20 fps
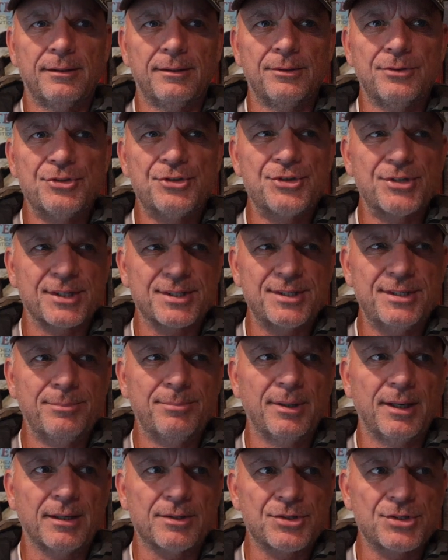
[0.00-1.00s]

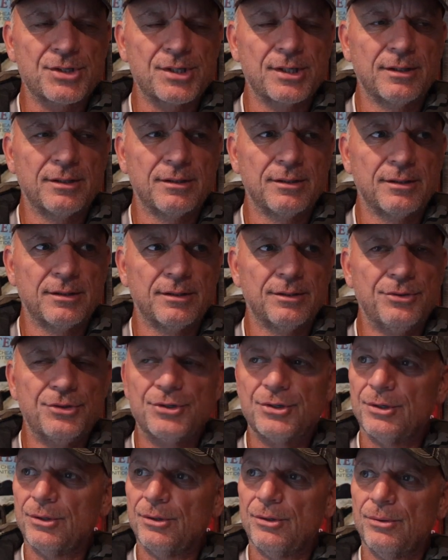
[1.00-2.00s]
$60
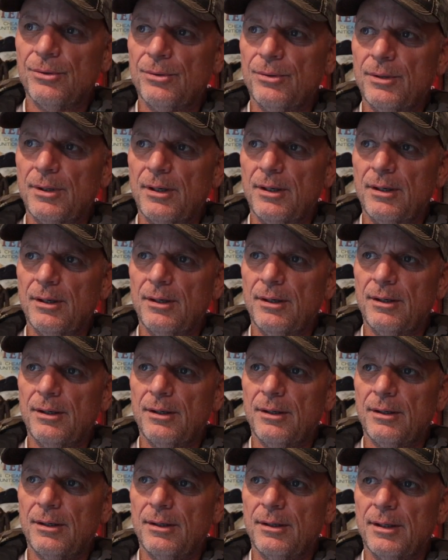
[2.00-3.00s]
to,
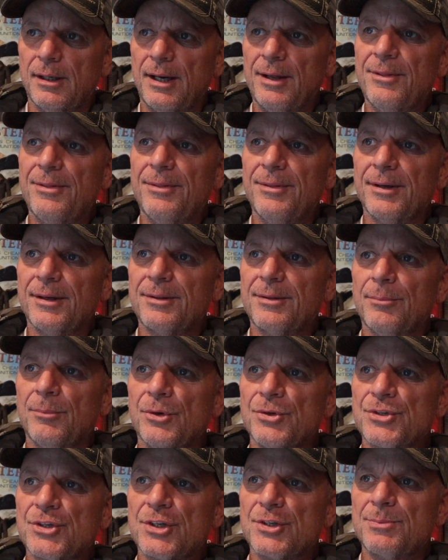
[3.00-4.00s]
I think the
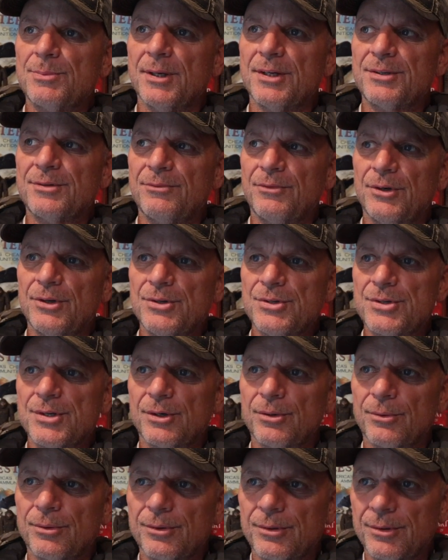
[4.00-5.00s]
most expensive ones
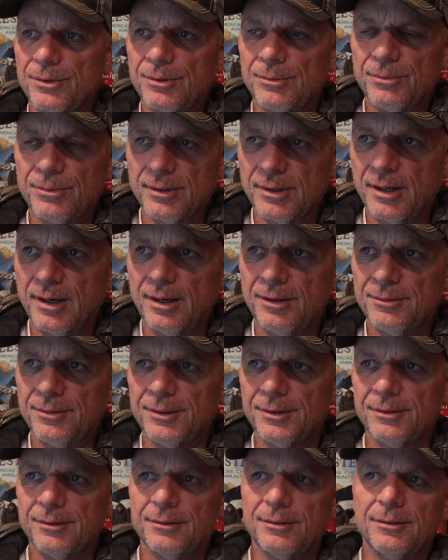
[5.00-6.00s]
I ordered were
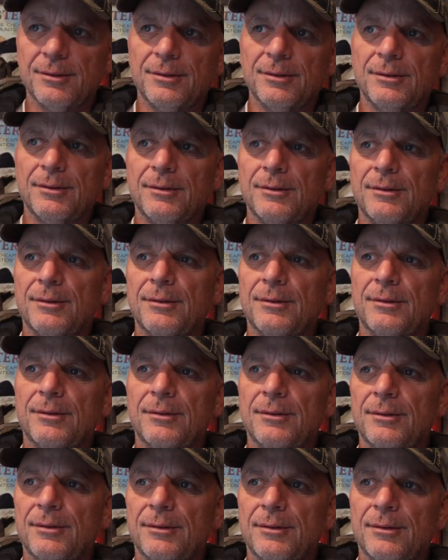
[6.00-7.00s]

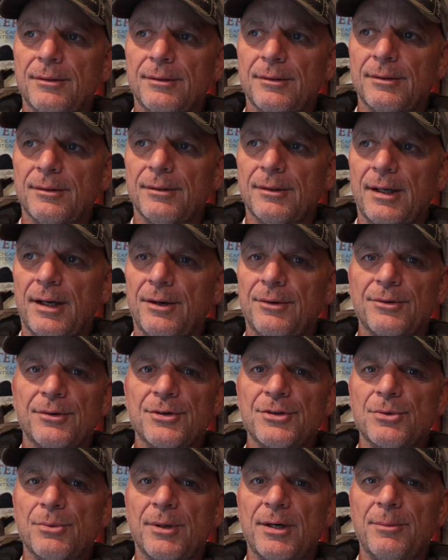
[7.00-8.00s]

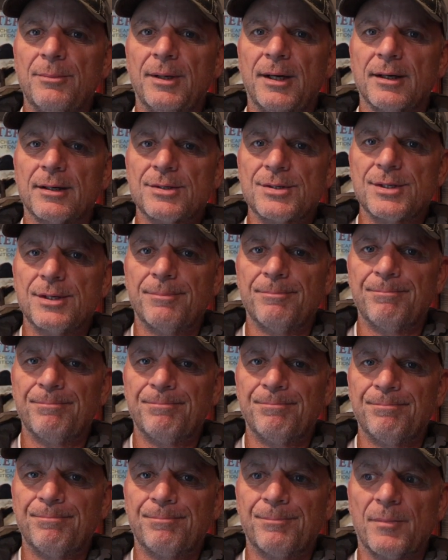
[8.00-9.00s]
$120.
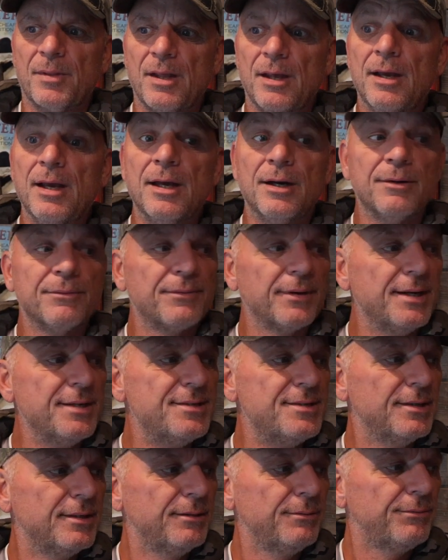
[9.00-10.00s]
And if I
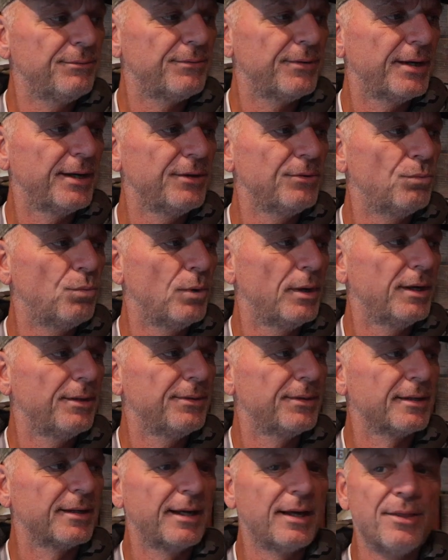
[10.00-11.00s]
didn't find
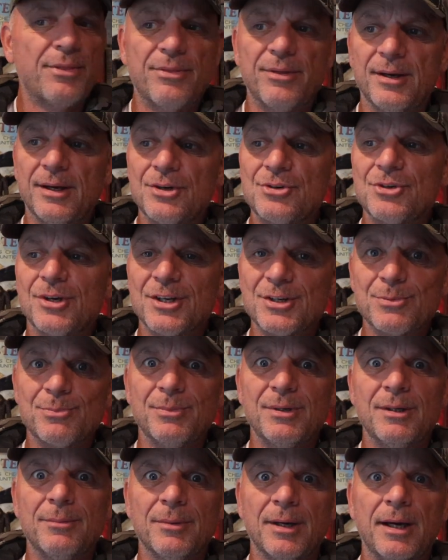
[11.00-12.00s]
one that I think just
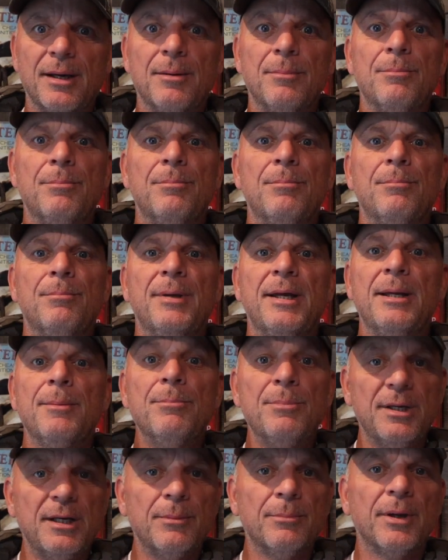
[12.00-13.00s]
may
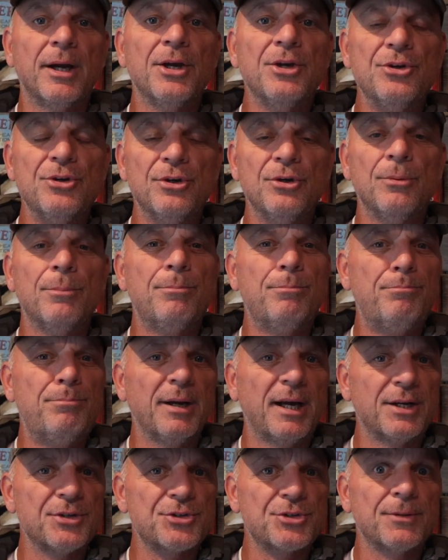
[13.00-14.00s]
be my new
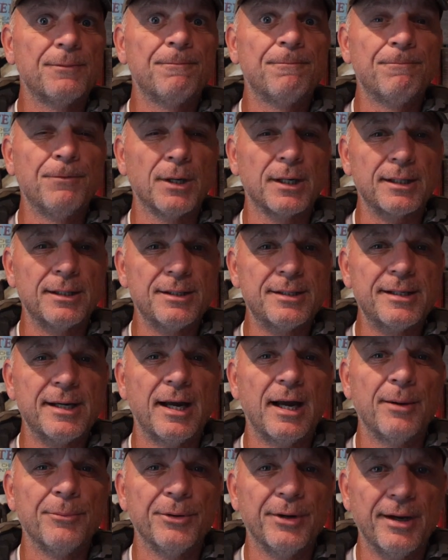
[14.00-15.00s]
best frickin'
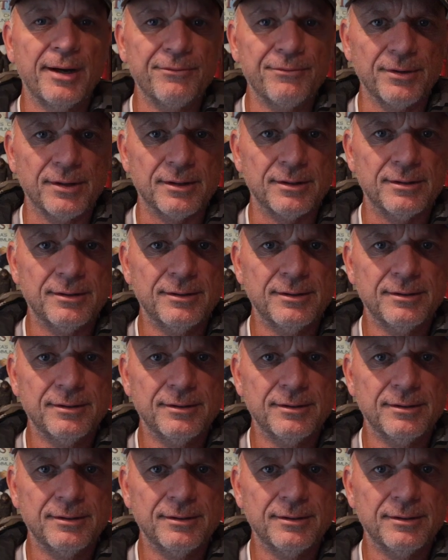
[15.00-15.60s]
camera ever.